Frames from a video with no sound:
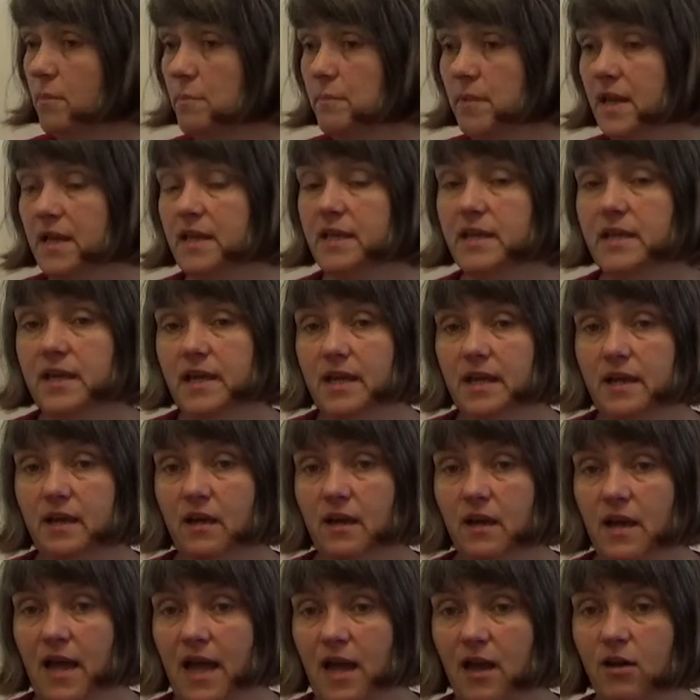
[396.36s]
making
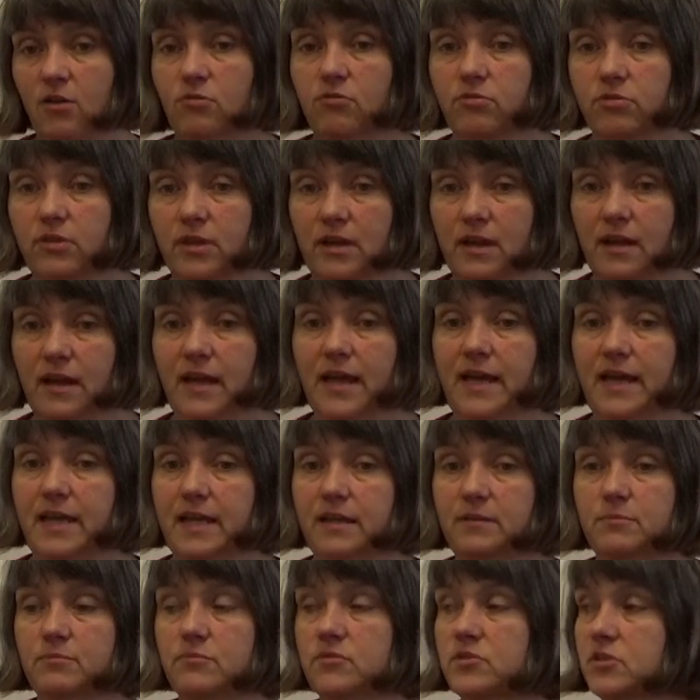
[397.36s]
health
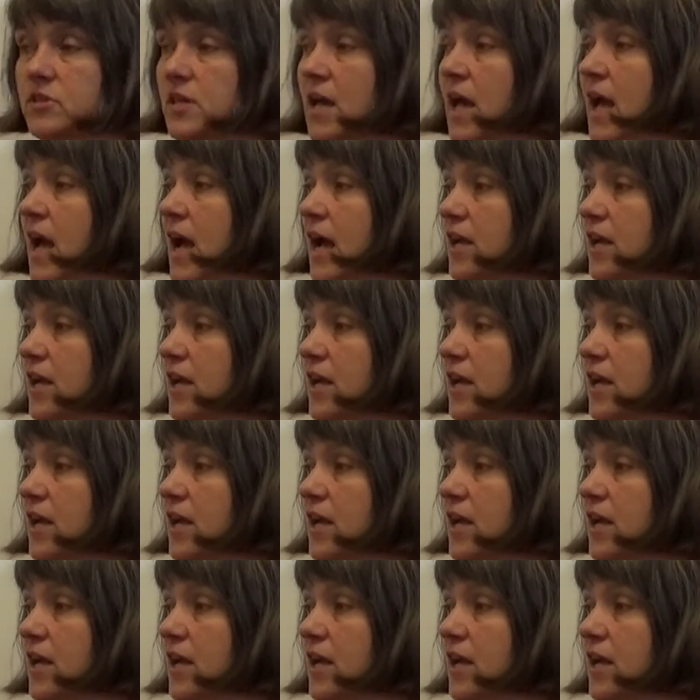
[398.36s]
claims